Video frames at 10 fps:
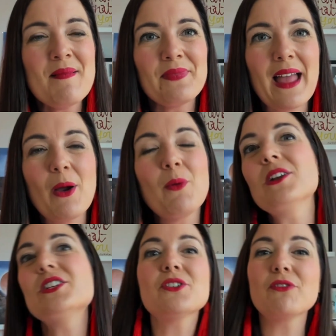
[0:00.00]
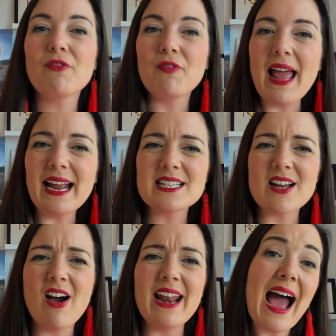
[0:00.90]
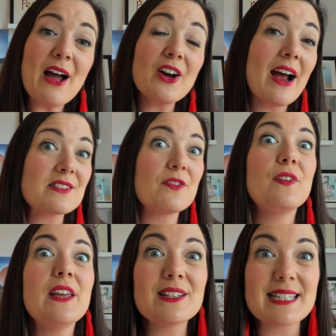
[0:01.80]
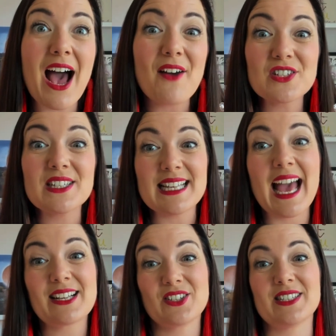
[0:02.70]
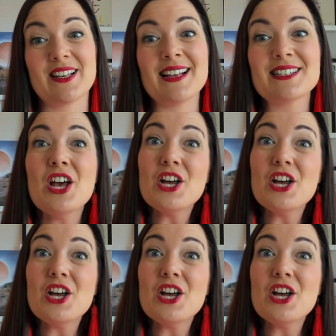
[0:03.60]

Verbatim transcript: Now, I want you to reflect on how your house feels after this exercise.